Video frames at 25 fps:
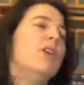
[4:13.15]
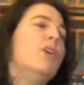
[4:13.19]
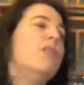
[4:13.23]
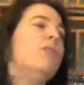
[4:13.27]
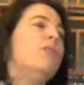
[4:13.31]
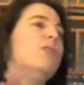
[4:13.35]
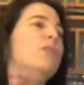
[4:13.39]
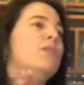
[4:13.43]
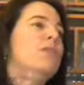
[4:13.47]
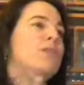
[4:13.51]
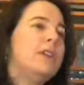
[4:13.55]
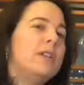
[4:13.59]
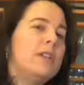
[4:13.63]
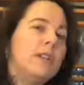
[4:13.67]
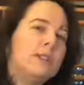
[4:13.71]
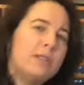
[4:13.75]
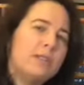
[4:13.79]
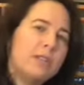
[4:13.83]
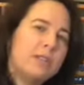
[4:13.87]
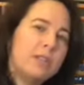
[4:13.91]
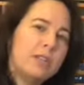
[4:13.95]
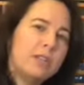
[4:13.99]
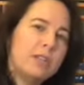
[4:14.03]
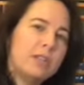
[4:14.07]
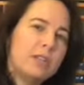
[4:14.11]
Over in
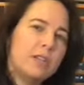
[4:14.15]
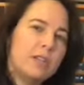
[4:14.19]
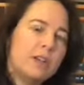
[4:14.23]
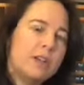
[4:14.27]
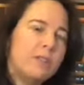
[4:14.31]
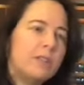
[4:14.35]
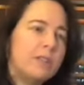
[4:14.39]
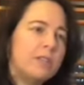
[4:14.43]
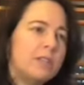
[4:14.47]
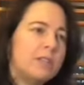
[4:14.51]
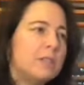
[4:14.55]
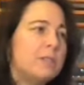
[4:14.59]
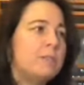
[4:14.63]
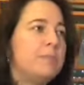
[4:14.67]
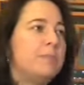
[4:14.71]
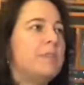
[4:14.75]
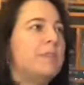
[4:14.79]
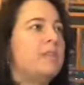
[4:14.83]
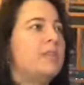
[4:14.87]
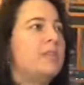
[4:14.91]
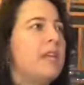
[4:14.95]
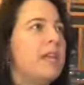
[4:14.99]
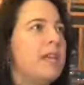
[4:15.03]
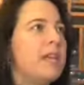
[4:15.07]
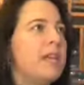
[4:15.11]
information governance,
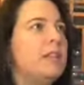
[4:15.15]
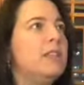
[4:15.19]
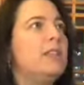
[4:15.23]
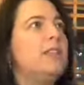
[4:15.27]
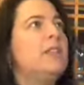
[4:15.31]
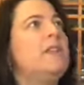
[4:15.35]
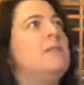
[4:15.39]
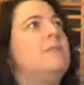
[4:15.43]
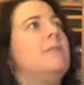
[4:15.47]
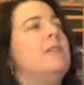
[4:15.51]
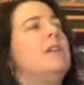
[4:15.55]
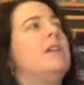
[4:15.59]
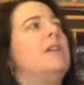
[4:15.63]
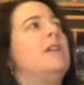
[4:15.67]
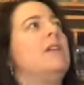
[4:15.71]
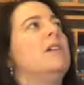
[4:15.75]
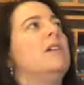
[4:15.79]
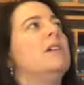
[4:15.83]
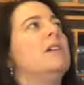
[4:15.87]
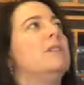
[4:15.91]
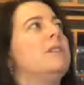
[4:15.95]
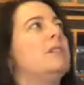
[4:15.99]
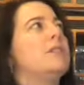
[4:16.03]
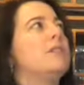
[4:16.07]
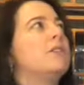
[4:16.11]
particularly
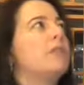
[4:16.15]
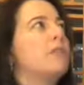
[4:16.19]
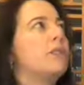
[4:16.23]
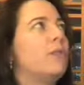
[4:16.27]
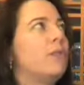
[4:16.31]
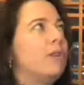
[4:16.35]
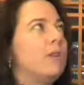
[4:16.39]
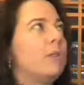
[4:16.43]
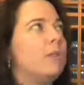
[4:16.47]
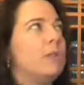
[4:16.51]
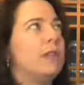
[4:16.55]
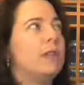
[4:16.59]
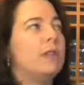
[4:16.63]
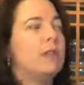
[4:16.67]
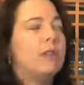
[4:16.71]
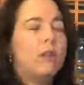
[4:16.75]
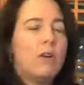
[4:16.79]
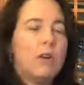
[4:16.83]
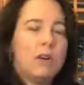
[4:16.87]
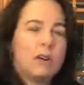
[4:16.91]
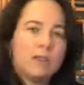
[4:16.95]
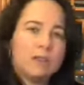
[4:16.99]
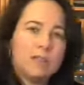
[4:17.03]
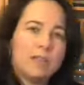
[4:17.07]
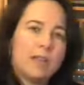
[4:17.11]
because there's going to be a
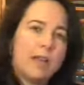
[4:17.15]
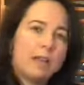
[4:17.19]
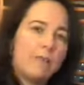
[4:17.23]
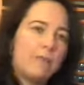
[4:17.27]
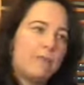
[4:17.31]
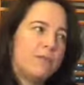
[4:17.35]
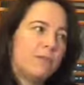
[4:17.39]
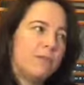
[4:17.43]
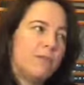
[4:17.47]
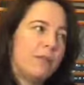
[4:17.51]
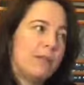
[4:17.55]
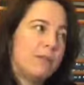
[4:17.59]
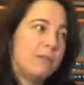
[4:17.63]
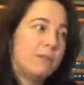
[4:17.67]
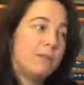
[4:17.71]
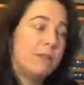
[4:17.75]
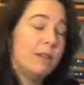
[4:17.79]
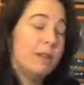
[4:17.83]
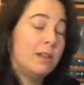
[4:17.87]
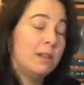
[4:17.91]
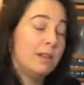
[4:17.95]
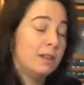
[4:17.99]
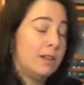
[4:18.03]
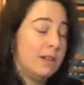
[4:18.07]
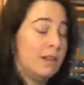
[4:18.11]
long time frame,
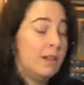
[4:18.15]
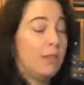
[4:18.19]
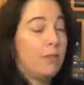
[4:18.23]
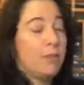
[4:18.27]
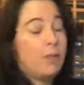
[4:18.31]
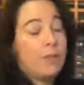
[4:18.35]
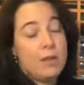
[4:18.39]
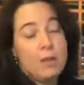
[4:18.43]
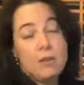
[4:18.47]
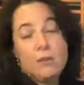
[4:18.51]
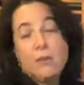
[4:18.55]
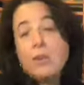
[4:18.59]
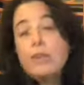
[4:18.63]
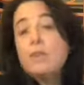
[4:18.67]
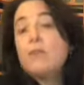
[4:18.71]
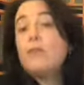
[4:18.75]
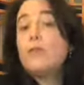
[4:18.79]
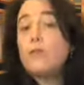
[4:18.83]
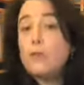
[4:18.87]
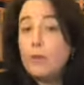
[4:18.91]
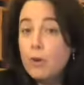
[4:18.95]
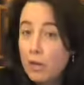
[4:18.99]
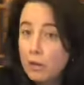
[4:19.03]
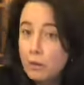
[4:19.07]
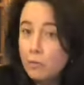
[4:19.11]
in theory
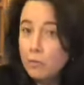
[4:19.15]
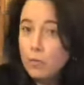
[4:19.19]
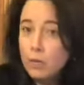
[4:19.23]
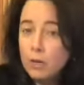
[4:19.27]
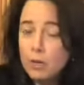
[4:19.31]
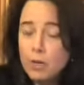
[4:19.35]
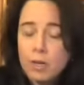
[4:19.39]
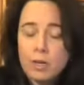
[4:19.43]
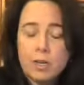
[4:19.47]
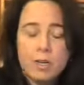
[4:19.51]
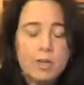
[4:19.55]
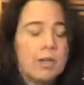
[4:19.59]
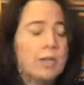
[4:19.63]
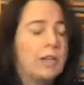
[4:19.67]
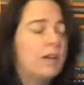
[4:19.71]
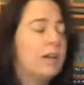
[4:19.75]
forever,